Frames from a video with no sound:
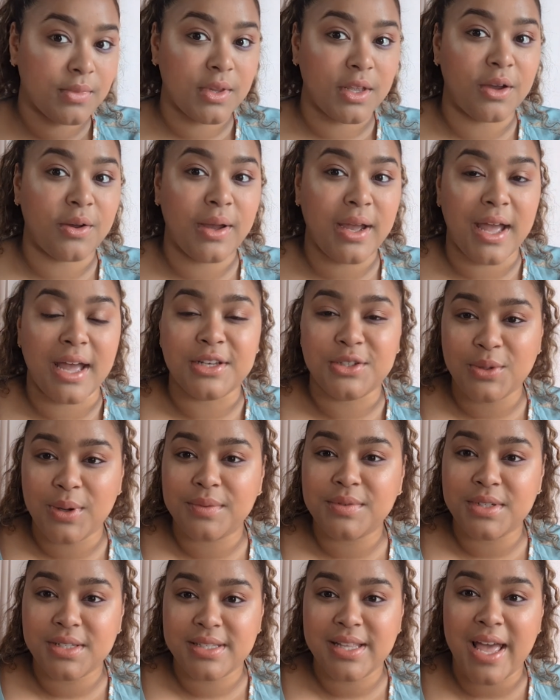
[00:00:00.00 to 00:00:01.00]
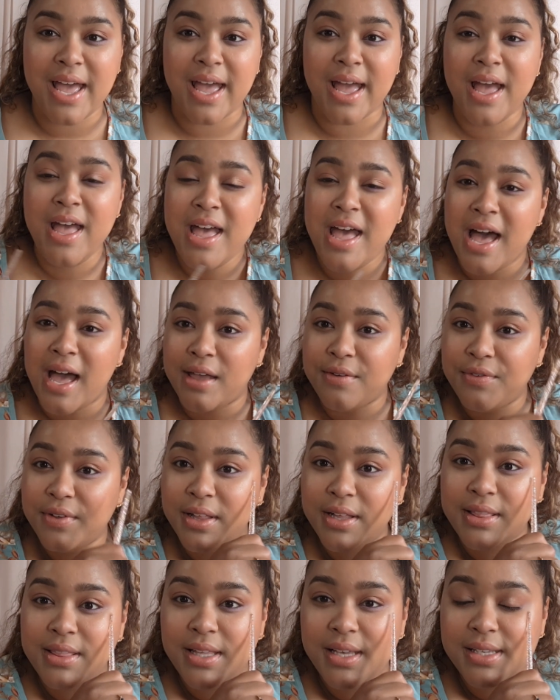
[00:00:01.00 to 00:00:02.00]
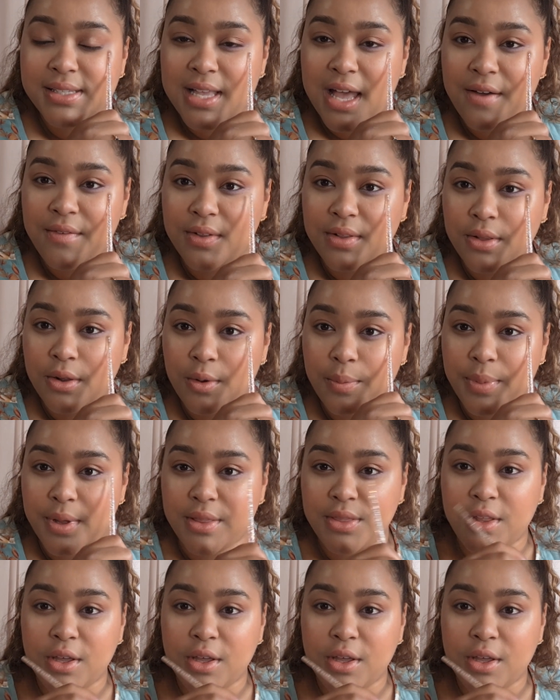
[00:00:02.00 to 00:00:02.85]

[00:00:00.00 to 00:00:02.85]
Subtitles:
Okay, I do have to say, I feel like these have a little bit,